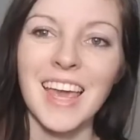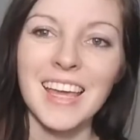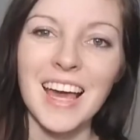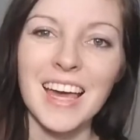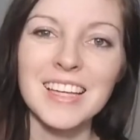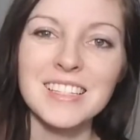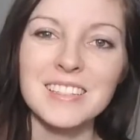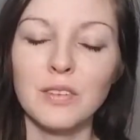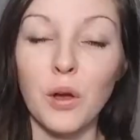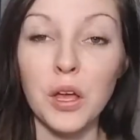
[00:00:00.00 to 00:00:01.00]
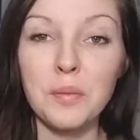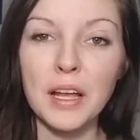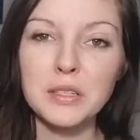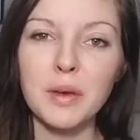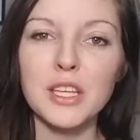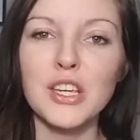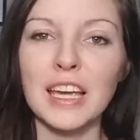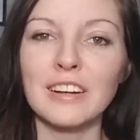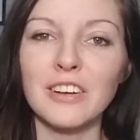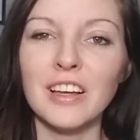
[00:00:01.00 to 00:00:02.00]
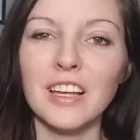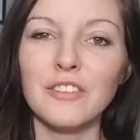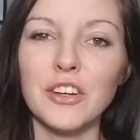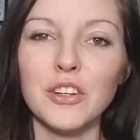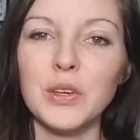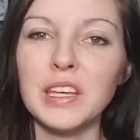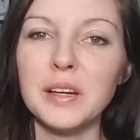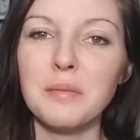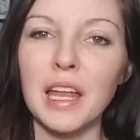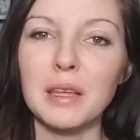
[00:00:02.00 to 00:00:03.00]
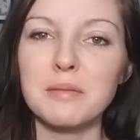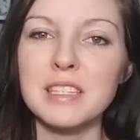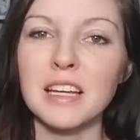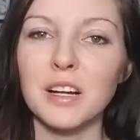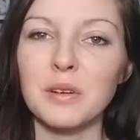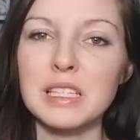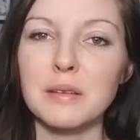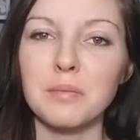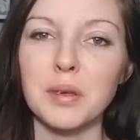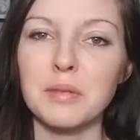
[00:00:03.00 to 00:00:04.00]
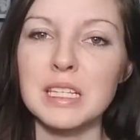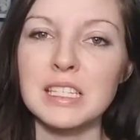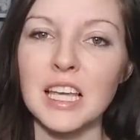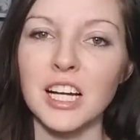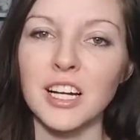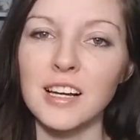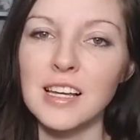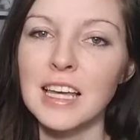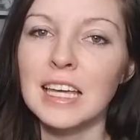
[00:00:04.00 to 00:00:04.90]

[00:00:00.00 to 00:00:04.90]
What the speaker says: guys, welcome back to my channel, and if you're new here, my name is Sarah with Simply Miss Sarah.